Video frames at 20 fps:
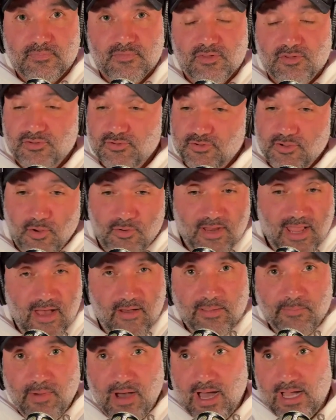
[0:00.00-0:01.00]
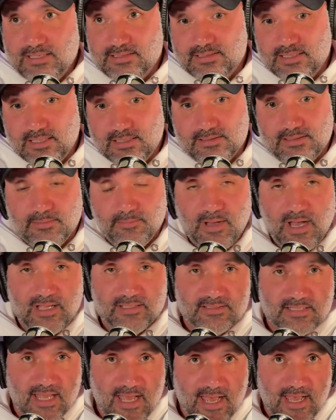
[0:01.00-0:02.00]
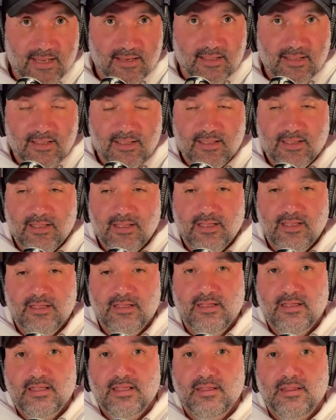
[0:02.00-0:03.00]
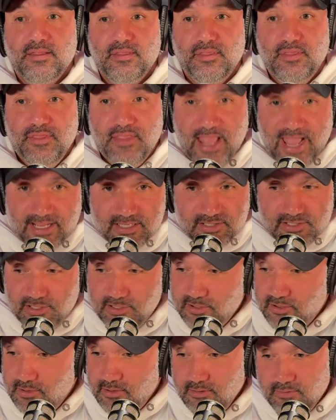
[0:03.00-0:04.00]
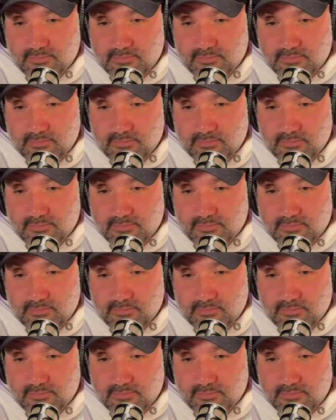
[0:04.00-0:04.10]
So now he buys this, he buys that. Next year,